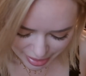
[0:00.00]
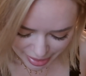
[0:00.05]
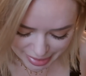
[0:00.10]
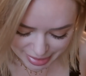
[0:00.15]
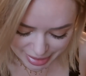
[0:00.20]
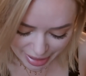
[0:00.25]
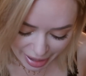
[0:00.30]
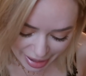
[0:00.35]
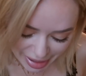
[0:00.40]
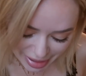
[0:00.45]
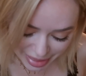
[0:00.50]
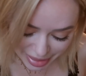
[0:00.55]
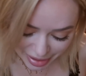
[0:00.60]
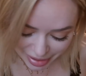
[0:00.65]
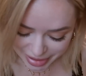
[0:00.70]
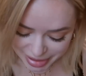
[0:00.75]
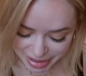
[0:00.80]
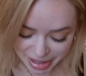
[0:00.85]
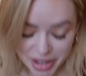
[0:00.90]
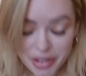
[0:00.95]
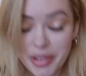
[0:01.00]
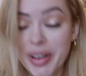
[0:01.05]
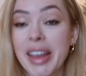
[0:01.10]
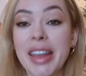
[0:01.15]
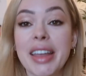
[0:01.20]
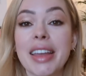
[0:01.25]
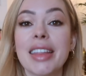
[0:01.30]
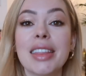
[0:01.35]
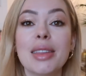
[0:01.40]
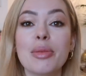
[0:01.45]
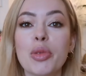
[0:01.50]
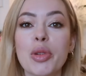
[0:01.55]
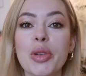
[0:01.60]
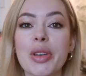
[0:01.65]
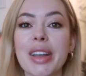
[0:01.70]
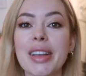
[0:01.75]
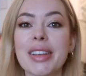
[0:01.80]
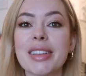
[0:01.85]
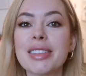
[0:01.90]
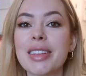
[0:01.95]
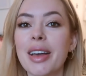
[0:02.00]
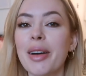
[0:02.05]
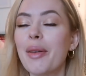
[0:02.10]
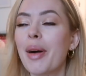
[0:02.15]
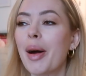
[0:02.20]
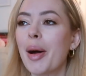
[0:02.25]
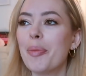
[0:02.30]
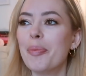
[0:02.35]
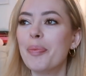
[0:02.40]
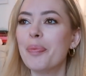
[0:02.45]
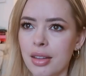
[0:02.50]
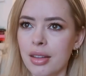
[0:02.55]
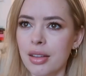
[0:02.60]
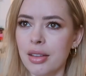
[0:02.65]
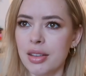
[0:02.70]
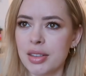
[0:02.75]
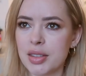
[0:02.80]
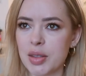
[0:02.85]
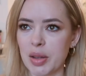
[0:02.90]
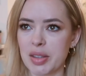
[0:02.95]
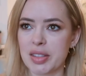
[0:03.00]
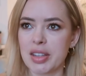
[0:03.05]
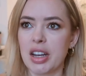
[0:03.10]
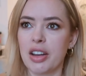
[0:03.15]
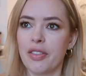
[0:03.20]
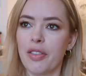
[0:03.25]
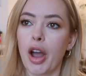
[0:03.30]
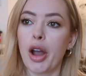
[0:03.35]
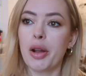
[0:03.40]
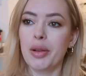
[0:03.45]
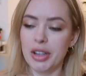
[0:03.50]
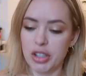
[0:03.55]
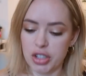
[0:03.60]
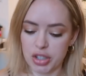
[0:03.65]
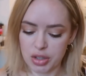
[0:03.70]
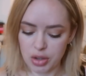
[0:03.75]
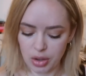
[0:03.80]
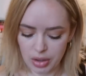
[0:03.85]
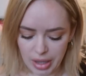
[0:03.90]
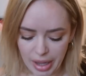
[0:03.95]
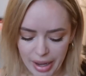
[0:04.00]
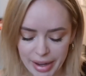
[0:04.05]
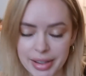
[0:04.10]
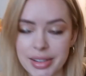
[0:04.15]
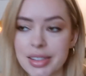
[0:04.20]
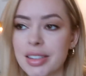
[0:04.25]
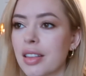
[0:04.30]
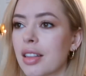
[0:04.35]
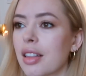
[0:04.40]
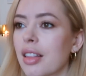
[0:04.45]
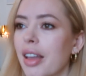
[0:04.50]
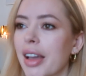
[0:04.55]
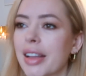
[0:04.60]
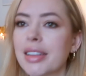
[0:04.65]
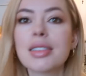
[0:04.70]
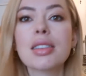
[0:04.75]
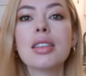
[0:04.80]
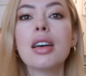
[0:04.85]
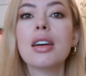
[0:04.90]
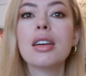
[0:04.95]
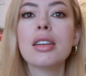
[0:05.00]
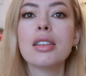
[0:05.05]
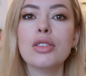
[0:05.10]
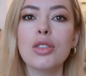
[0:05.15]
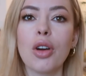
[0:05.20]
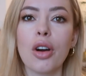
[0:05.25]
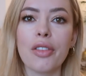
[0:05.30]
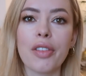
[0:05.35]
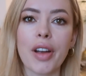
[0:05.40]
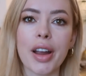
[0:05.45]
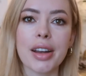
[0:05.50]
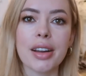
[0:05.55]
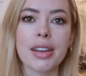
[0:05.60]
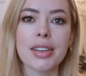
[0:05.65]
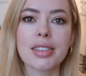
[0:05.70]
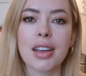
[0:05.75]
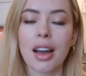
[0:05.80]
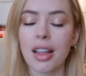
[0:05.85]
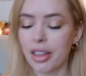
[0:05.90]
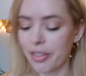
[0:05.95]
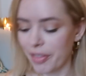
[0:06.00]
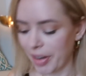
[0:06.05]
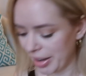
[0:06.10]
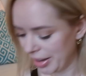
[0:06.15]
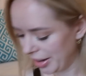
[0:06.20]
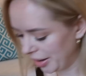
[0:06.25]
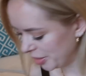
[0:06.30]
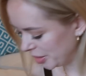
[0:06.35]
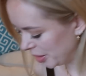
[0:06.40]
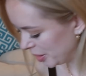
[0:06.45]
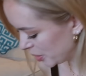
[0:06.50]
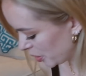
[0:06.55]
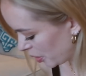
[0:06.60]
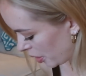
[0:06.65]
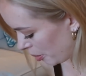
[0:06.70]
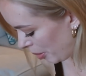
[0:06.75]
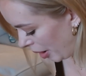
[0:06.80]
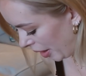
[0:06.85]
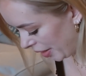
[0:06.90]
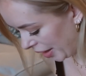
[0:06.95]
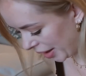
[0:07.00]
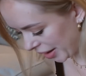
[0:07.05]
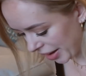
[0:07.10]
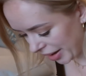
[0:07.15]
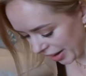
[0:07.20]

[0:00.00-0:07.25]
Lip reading: It's 8:33 in the morning, so so it's kind of only just got light, so the light's not a very nice colour right now, so sorry about that,